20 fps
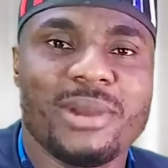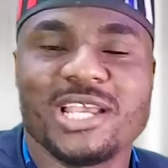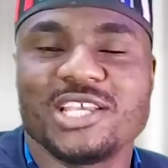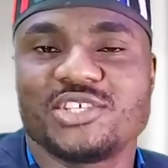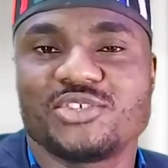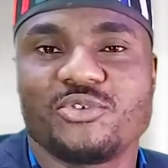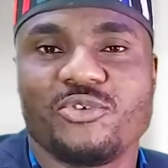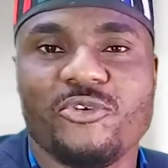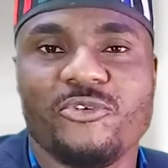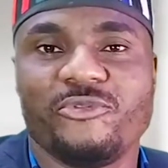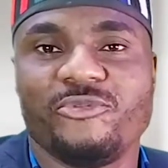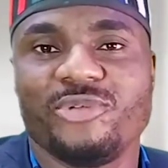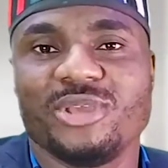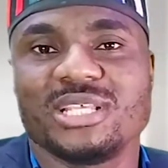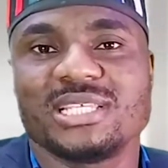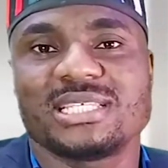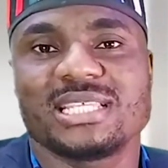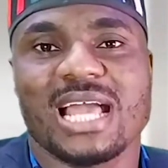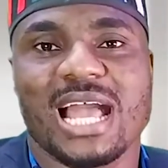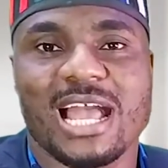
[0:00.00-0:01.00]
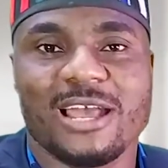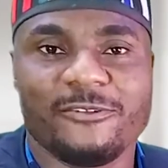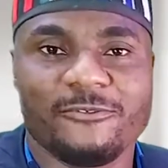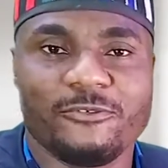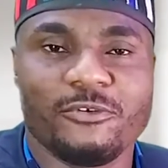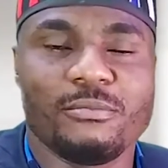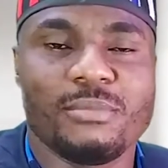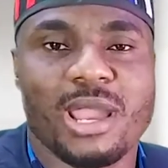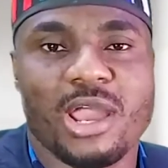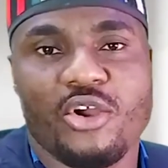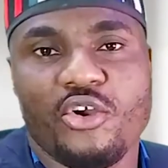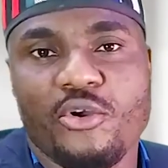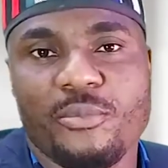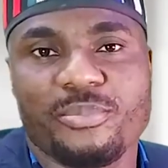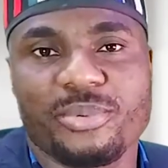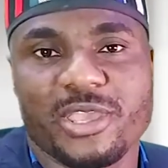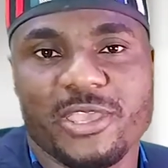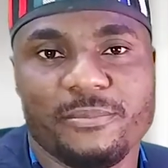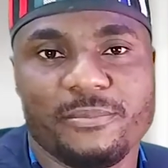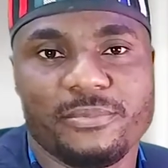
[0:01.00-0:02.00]
school fees and for my
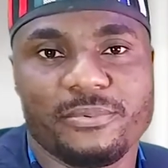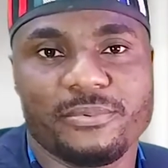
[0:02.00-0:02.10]
upkeep.